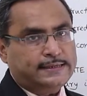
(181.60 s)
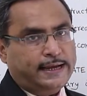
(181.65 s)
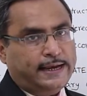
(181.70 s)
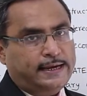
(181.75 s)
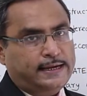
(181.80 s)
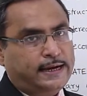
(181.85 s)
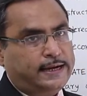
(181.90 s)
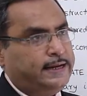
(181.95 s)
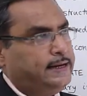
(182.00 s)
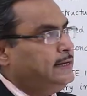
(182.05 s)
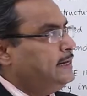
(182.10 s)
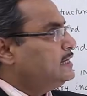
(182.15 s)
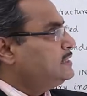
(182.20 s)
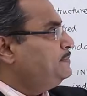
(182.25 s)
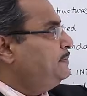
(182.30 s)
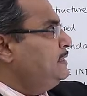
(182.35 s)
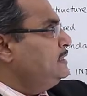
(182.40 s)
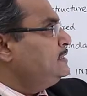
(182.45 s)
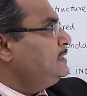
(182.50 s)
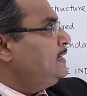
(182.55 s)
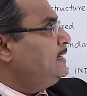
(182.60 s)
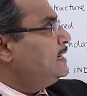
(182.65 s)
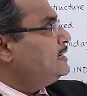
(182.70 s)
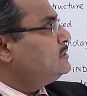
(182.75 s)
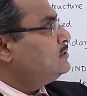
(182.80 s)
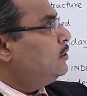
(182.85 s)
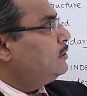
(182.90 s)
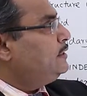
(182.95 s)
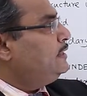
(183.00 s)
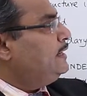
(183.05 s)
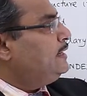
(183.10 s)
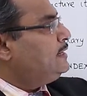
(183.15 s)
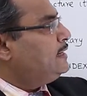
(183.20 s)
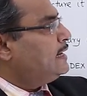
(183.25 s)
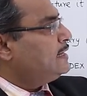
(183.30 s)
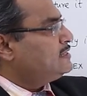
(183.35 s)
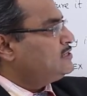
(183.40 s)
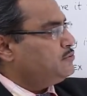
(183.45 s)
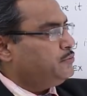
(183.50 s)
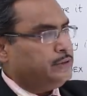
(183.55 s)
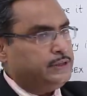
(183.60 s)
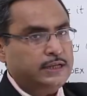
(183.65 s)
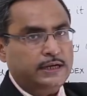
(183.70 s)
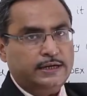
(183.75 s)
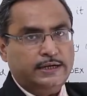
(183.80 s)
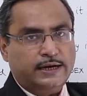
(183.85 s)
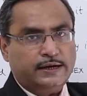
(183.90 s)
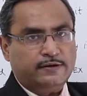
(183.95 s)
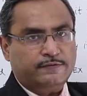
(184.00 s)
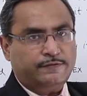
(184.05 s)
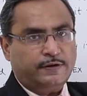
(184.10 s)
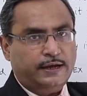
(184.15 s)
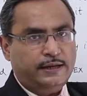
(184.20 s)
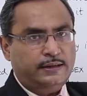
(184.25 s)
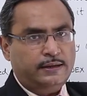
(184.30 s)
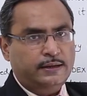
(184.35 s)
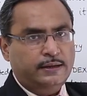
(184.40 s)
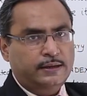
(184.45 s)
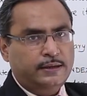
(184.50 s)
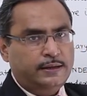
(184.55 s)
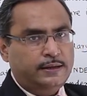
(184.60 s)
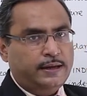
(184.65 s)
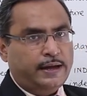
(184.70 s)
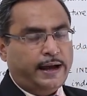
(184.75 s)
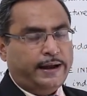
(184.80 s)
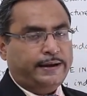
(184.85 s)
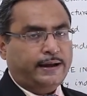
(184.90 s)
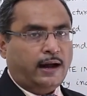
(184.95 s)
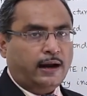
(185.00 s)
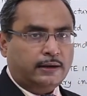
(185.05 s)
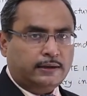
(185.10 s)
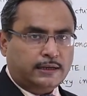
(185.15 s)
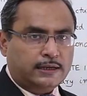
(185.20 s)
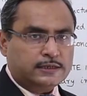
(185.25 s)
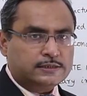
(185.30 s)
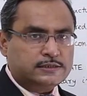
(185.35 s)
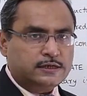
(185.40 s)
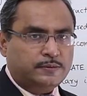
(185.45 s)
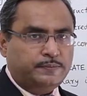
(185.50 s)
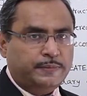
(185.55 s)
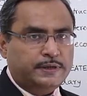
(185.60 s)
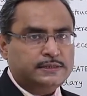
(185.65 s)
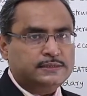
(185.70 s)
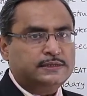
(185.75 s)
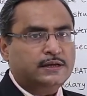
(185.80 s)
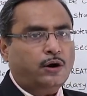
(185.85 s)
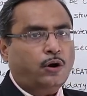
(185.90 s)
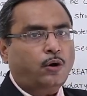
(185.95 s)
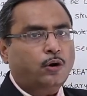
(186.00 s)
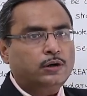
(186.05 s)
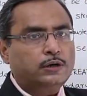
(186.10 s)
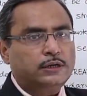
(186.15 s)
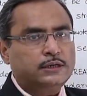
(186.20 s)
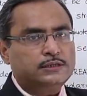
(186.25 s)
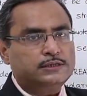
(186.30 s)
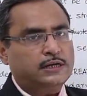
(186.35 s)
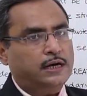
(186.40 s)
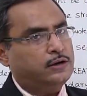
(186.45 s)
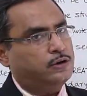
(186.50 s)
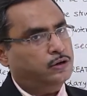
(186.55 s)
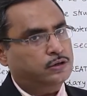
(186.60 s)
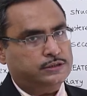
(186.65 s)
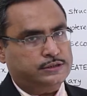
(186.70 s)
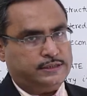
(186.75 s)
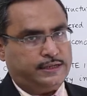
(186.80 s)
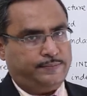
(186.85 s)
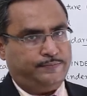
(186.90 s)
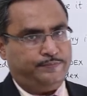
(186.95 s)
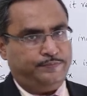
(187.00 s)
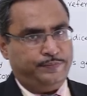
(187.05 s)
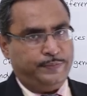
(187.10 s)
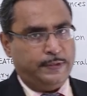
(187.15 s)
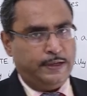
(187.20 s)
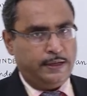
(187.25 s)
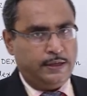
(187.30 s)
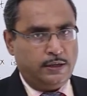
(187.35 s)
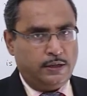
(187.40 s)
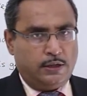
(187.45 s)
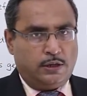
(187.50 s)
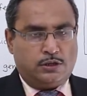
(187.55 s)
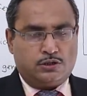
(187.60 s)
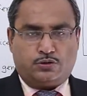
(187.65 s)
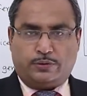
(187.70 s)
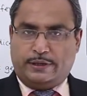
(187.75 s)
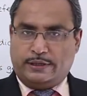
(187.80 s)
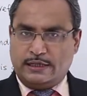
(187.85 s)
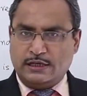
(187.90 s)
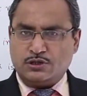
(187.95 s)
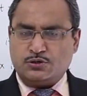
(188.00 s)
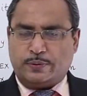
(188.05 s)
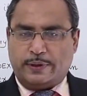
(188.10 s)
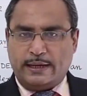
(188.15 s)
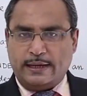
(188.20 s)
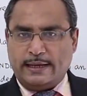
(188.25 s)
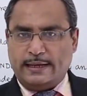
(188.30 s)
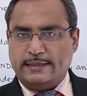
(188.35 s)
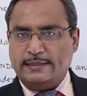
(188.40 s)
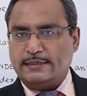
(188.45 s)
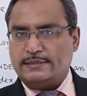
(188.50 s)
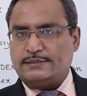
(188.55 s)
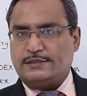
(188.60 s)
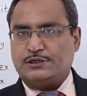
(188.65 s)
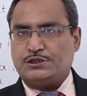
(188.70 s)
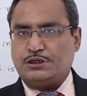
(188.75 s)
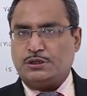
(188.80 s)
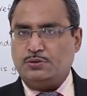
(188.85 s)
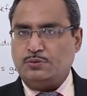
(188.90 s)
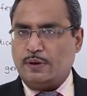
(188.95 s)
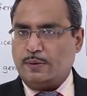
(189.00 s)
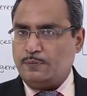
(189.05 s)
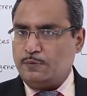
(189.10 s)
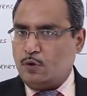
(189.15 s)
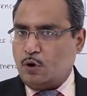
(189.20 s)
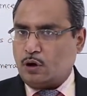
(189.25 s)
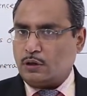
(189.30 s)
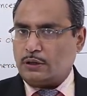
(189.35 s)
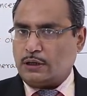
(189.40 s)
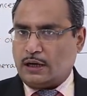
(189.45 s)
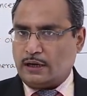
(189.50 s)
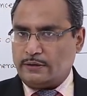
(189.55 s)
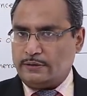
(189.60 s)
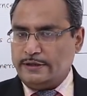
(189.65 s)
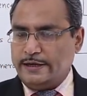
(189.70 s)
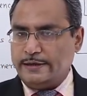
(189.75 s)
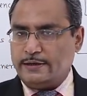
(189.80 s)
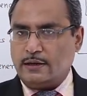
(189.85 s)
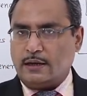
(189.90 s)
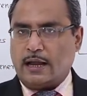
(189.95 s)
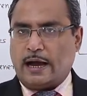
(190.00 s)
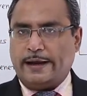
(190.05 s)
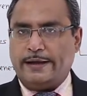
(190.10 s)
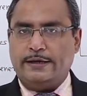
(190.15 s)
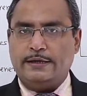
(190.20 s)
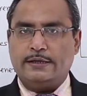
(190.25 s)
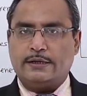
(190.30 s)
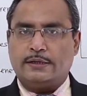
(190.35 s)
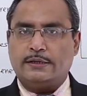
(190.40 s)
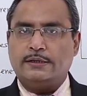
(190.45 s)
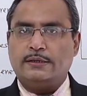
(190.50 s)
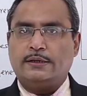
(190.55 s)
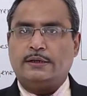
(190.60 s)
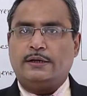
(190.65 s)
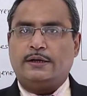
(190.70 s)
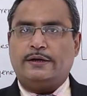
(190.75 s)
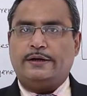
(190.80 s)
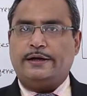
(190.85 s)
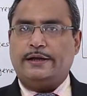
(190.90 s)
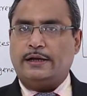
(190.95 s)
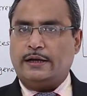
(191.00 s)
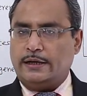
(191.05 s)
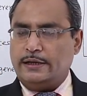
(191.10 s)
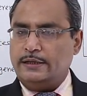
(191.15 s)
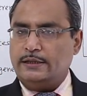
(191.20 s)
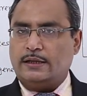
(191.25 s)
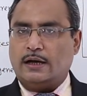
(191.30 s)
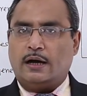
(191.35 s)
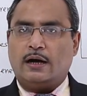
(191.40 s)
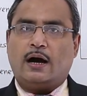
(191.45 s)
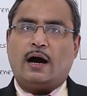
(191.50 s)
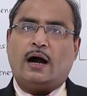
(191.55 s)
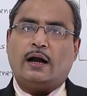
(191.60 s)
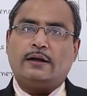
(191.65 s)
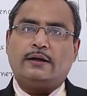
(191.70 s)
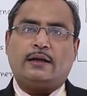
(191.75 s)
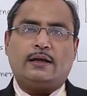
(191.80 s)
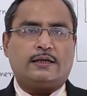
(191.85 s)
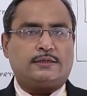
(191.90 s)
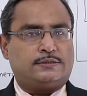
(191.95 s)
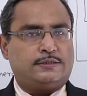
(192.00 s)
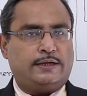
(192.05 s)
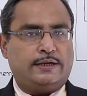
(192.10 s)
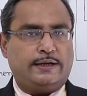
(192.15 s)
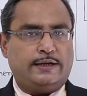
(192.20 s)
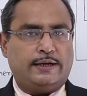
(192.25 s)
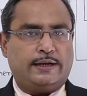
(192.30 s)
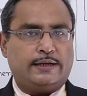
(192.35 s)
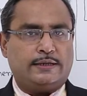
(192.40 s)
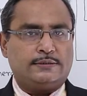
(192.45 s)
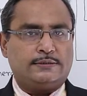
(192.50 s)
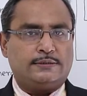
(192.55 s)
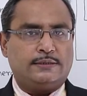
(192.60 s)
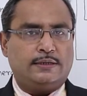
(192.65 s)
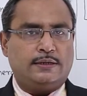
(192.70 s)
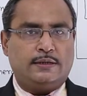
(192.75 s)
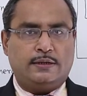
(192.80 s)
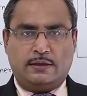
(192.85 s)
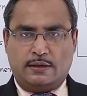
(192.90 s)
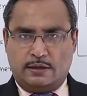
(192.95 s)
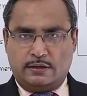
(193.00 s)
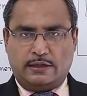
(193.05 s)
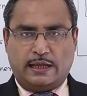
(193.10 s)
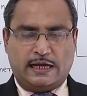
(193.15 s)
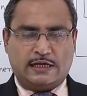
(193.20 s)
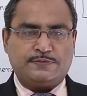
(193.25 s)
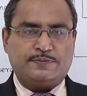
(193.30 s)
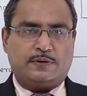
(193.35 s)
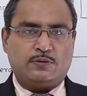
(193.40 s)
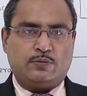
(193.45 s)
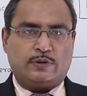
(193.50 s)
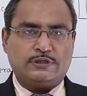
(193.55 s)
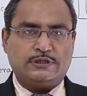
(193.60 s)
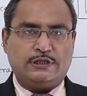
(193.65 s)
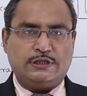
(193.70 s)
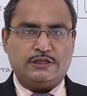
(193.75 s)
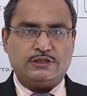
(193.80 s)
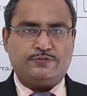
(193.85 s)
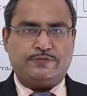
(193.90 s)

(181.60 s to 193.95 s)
Secondary index means it has got detached with the data file and unclustered means the orders are not same. So, in this way, in this session, you have got a detailed idea regarding the unclustered index. Thanks for watching this